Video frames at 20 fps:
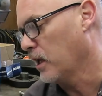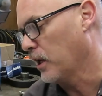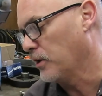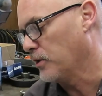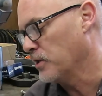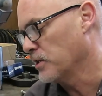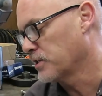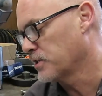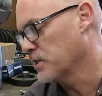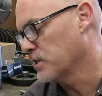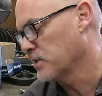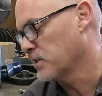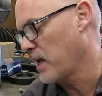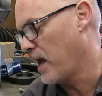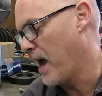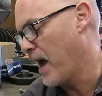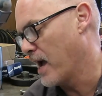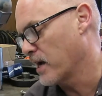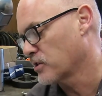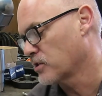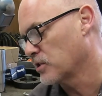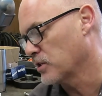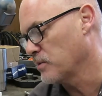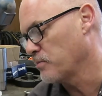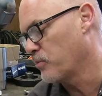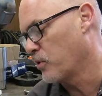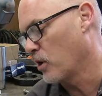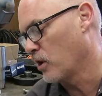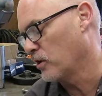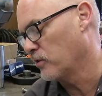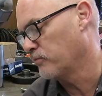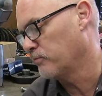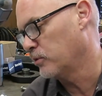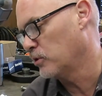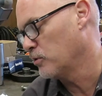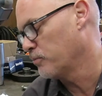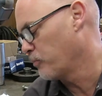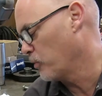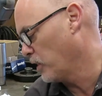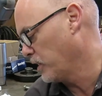and this is actually part of
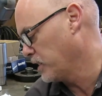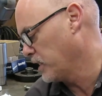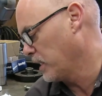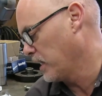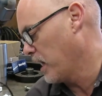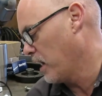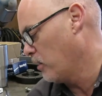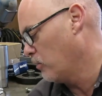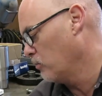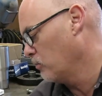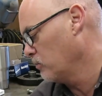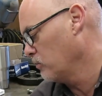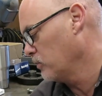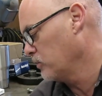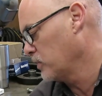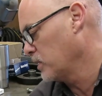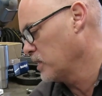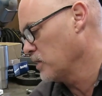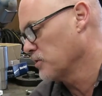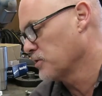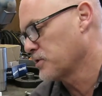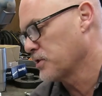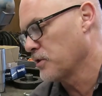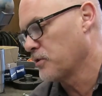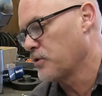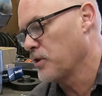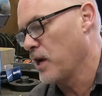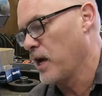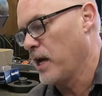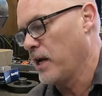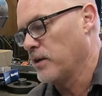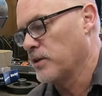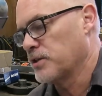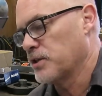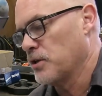blueprinting. Now here's the thing.